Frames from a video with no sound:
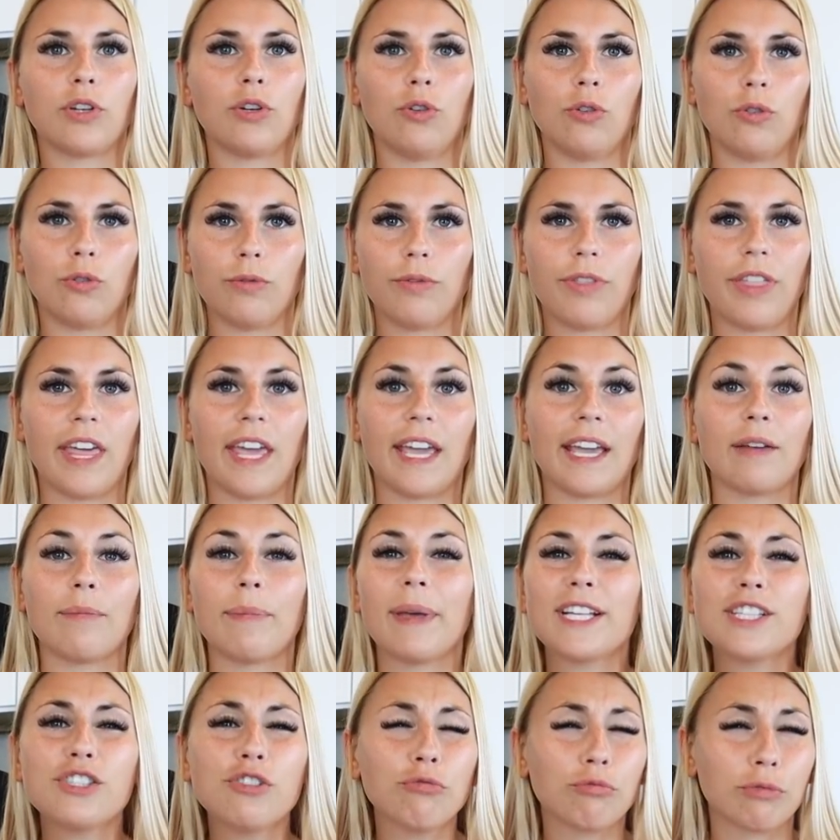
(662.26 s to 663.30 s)
little thing. It
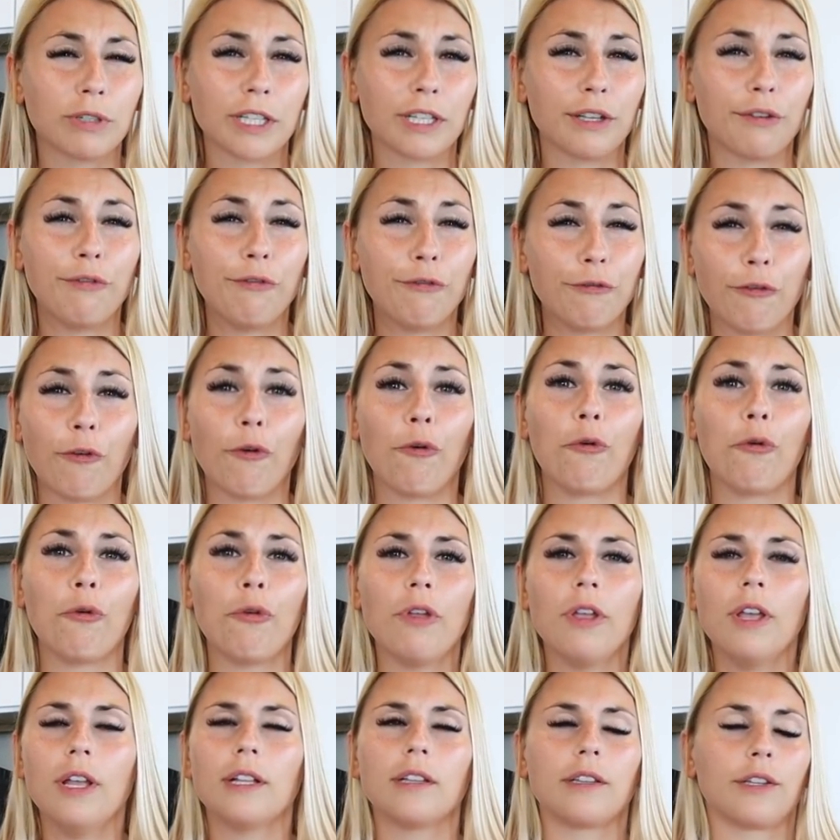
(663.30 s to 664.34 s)
makes you really full
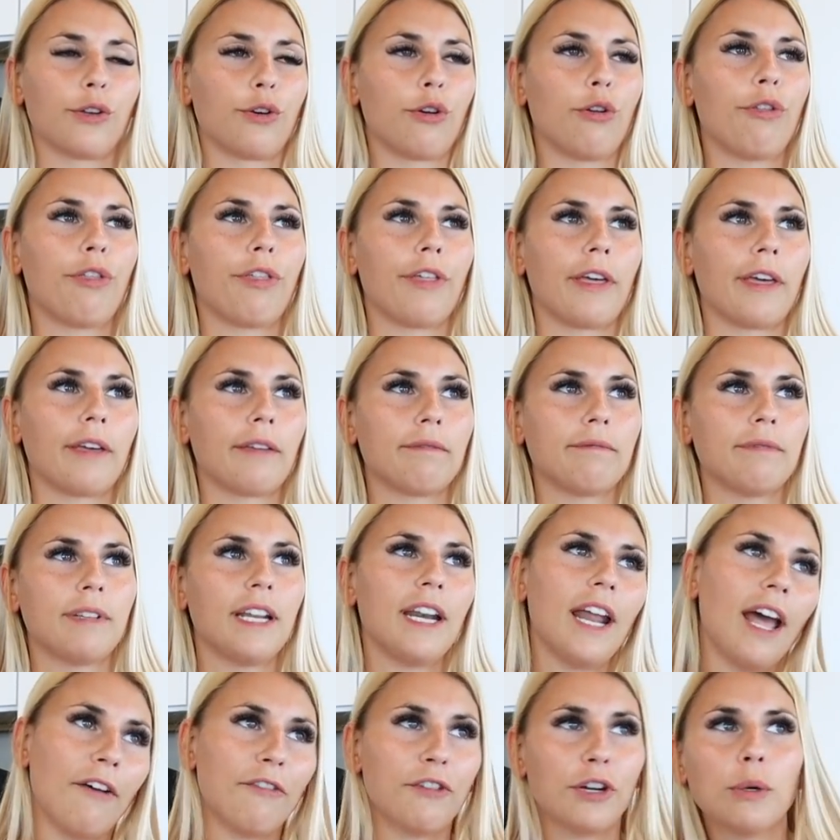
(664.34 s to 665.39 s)
little thing.
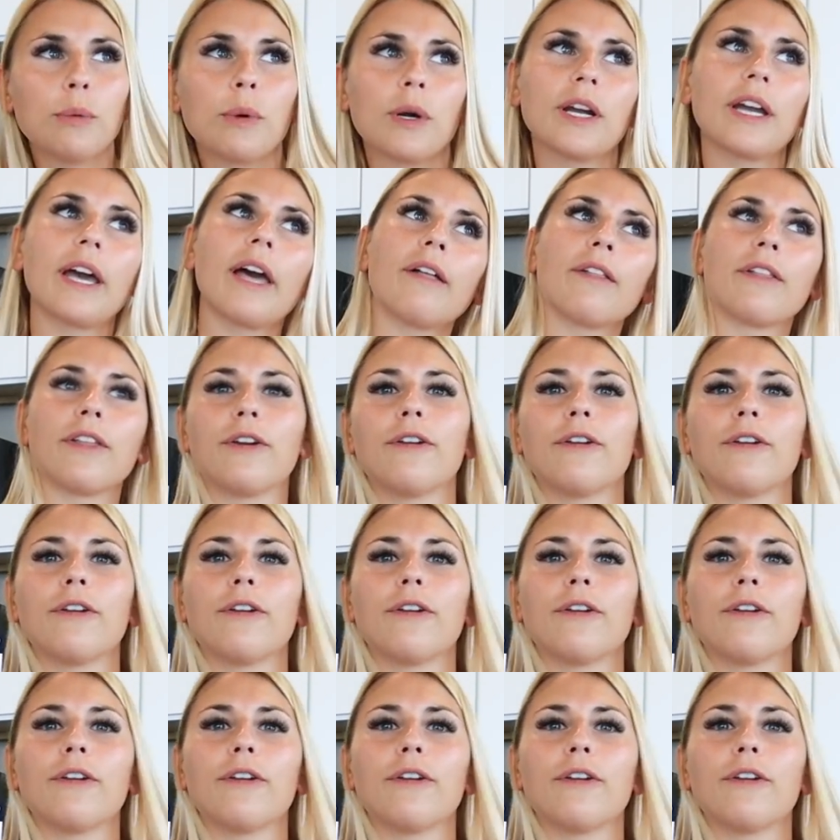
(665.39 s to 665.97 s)
An after workout